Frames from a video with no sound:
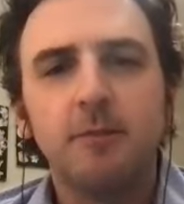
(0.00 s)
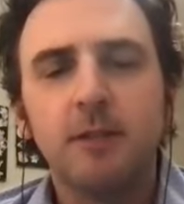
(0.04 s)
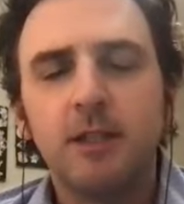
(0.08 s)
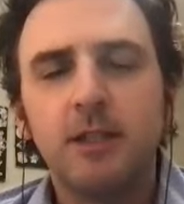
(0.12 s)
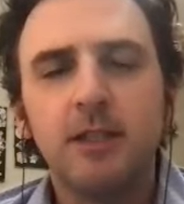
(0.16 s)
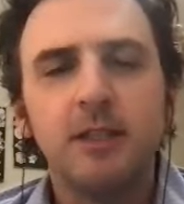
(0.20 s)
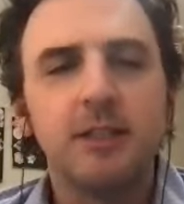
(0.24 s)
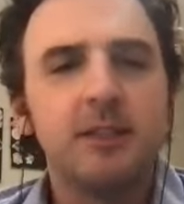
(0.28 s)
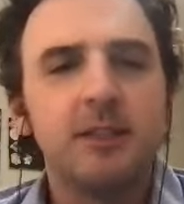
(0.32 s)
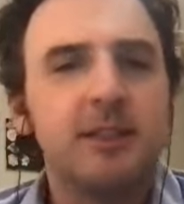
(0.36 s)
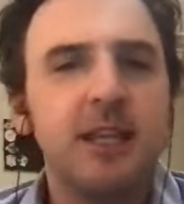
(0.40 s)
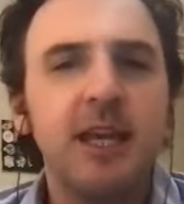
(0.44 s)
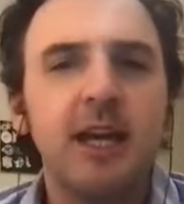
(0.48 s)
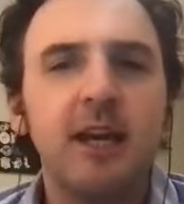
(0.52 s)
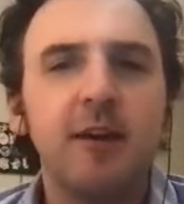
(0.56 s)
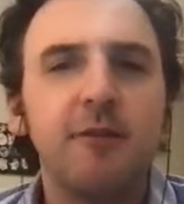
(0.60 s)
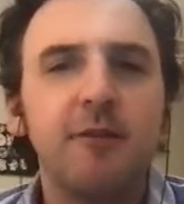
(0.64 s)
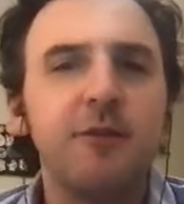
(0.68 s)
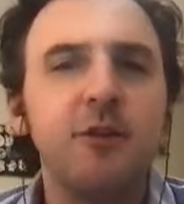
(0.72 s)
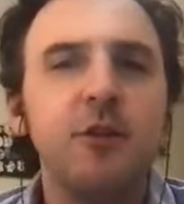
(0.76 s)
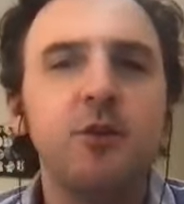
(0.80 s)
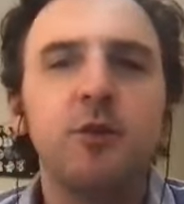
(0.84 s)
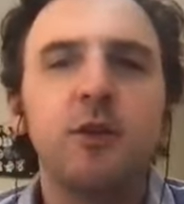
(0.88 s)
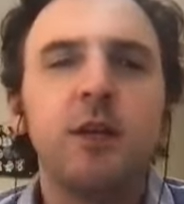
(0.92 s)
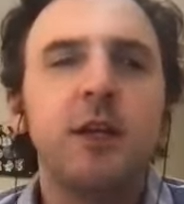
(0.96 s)
Because yeah,
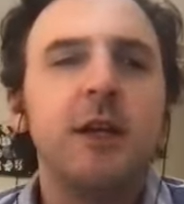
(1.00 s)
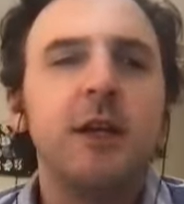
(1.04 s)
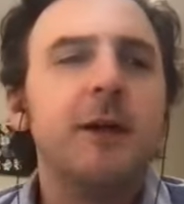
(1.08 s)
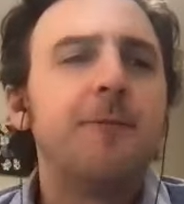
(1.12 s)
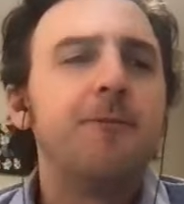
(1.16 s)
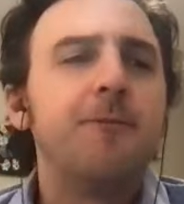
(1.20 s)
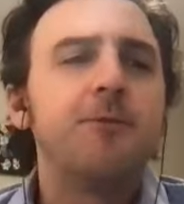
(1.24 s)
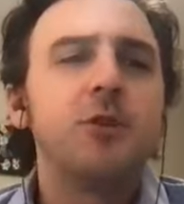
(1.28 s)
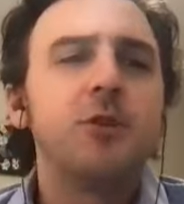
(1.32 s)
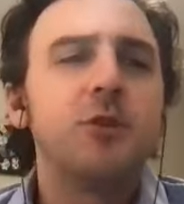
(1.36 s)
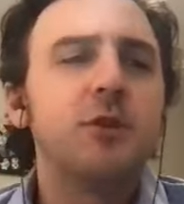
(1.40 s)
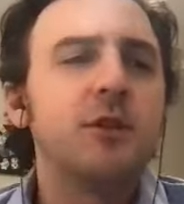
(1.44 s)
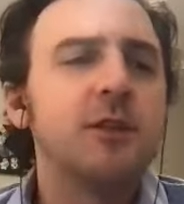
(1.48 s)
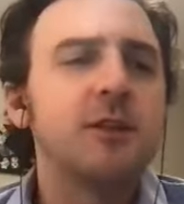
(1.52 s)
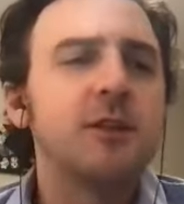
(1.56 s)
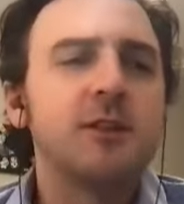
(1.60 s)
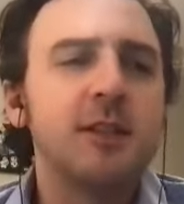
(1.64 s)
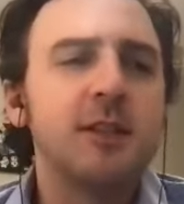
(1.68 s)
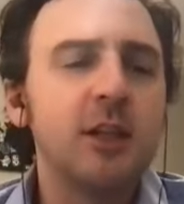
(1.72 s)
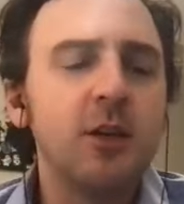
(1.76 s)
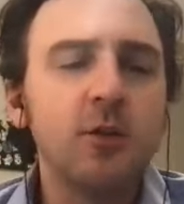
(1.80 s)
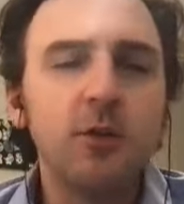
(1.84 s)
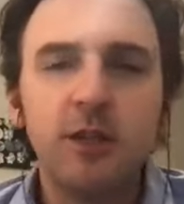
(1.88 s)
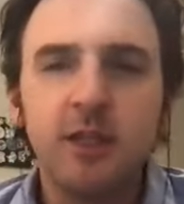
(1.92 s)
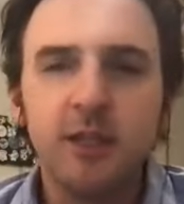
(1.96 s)
if you do the
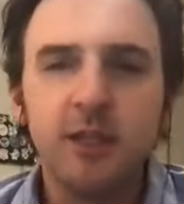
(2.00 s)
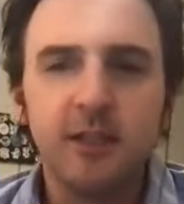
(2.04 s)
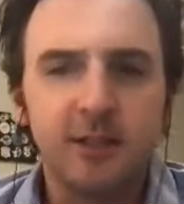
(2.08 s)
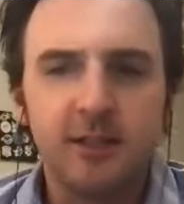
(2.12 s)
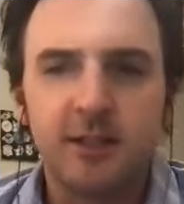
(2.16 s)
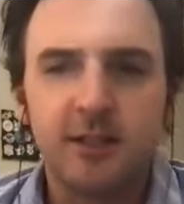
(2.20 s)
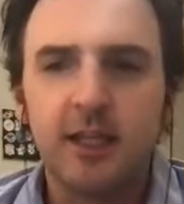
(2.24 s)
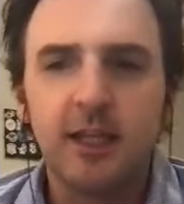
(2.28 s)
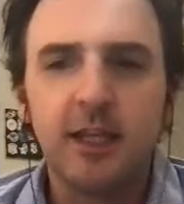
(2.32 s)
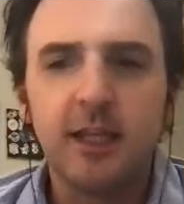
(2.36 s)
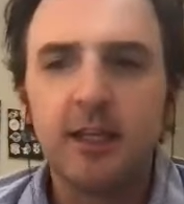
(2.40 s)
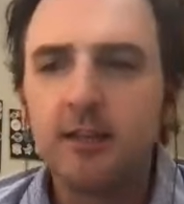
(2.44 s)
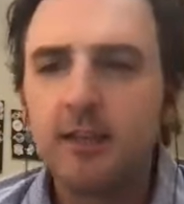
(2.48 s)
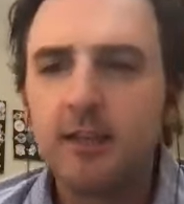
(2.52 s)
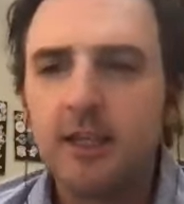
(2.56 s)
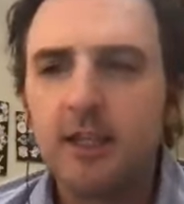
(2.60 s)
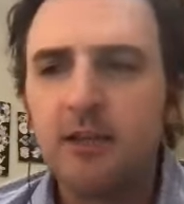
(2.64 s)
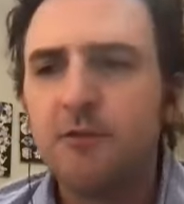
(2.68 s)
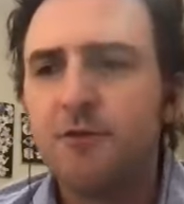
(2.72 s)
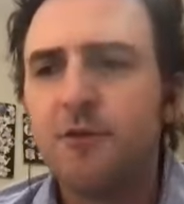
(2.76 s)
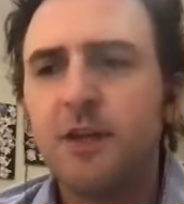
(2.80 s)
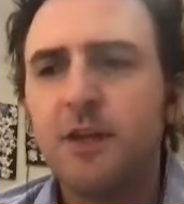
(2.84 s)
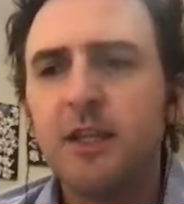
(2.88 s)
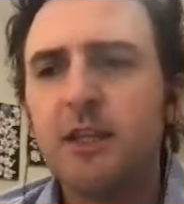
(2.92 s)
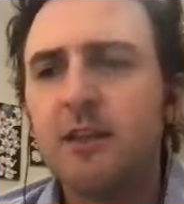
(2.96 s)
serious thing, then
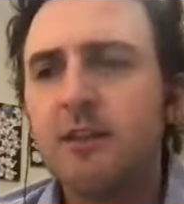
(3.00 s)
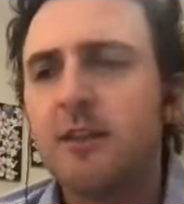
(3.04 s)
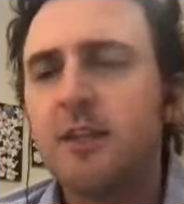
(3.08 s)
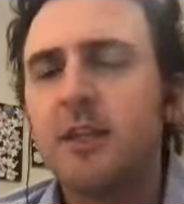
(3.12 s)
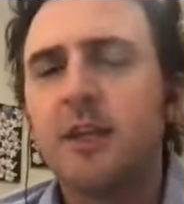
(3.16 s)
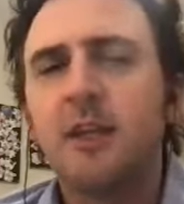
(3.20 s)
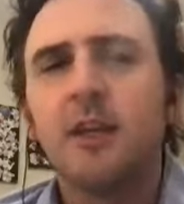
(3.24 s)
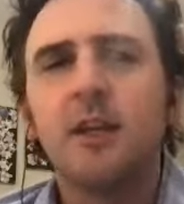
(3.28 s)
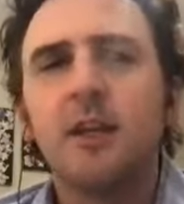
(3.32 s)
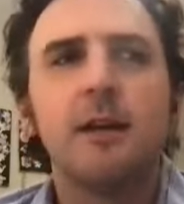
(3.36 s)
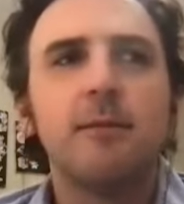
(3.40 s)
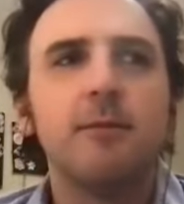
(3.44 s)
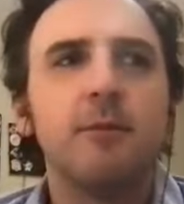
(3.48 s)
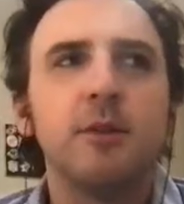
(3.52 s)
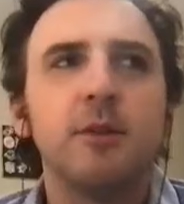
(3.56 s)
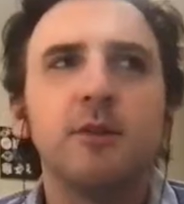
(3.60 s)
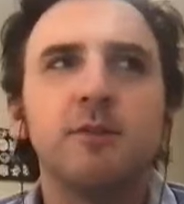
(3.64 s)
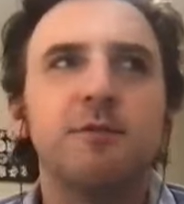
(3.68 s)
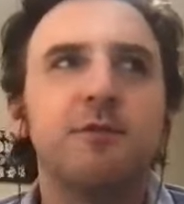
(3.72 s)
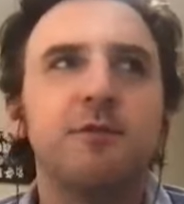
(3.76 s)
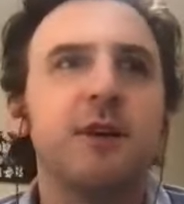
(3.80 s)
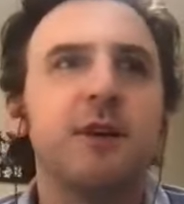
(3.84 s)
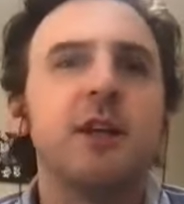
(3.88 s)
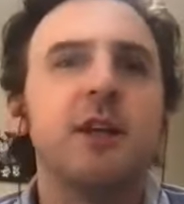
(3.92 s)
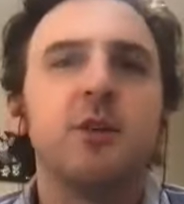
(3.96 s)
if anything, it
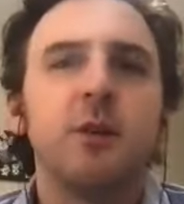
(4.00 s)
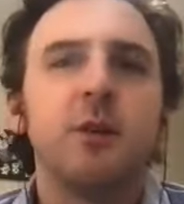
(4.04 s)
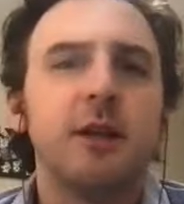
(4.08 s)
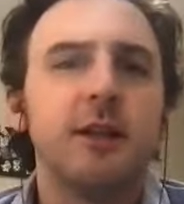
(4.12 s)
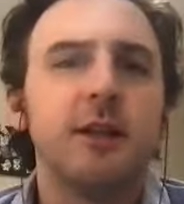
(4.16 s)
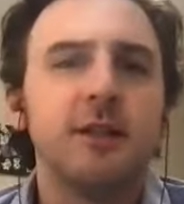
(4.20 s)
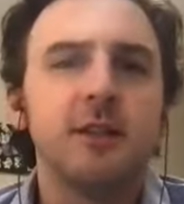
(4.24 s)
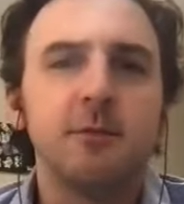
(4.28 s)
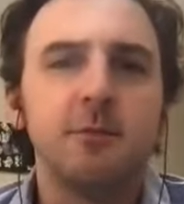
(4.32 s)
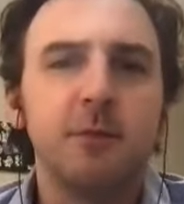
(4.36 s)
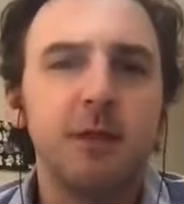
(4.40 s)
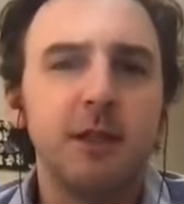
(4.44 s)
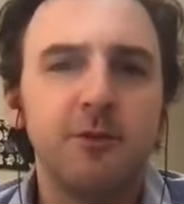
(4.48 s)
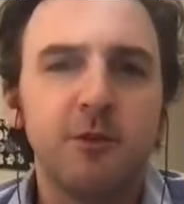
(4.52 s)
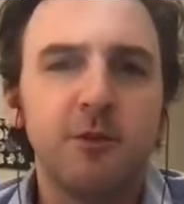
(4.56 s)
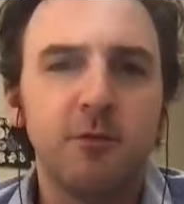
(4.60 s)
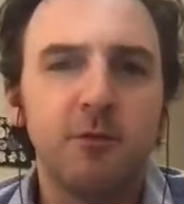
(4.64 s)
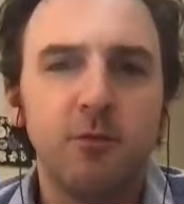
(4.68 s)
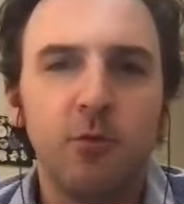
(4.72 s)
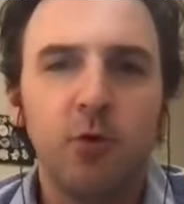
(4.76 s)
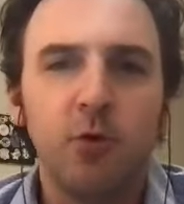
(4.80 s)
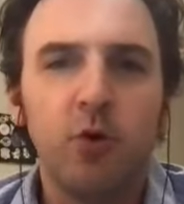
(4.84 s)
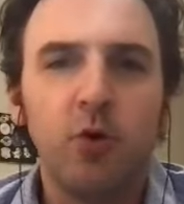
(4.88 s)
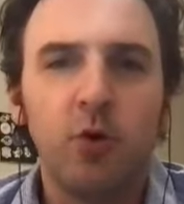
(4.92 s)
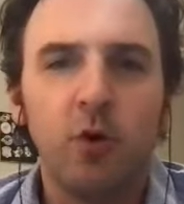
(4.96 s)
almost venerates him even
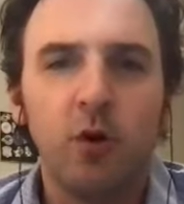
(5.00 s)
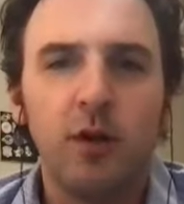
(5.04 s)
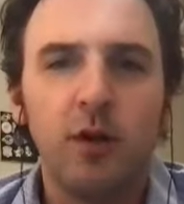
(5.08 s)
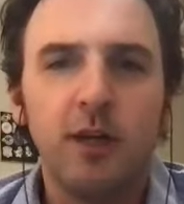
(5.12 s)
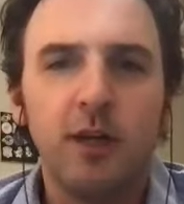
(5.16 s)
more.